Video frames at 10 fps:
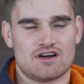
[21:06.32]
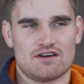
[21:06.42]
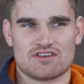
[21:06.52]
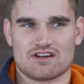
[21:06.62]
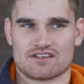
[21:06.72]

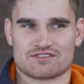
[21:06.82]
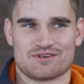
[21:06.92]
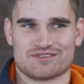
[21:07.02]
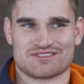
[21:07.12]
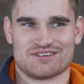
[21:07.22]
Other Guys
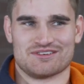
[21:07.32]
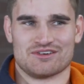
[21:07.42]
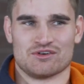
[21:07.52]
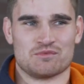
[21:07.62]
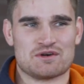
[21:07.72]
quotes though,
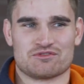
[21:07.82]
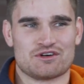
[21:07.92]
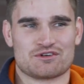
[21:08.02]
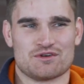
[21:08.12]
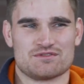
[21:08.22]
or Will
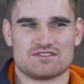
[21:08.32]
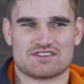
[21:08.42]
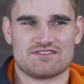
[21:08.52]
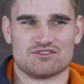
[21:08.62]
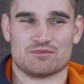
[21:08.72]
Ferrell quotes in
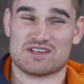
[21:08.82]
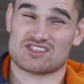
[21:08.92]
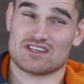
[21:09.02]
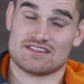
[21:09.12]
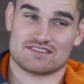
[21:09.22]
general,
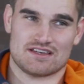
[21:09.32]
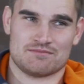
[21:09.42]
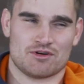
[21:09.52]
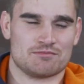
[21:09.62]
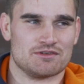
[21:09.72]
which is a
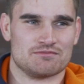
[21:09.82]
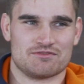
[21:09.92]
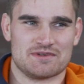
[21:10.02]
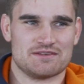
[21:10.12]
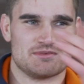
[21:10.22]
problem
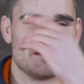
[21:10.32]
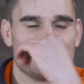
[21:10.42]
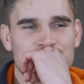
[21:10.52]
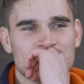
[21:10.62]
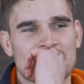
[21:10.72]
for me. But
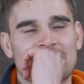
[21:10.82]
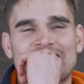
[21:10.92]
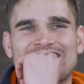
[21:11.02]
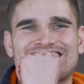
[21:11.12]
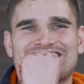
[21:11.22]

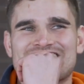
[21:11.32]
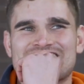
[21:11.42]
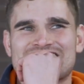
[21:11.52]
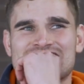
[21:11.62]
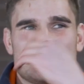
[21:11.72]

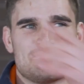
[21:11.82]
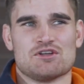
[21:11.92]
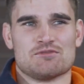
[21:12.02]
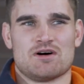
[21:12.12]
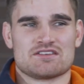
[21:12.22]
hey,
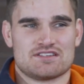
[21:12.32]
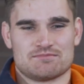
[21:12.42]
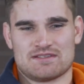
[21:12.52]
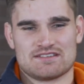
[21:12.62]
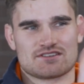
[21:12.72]
we'll look past
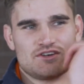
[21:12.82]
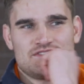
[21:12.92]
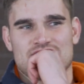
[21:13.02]
it. Please go on.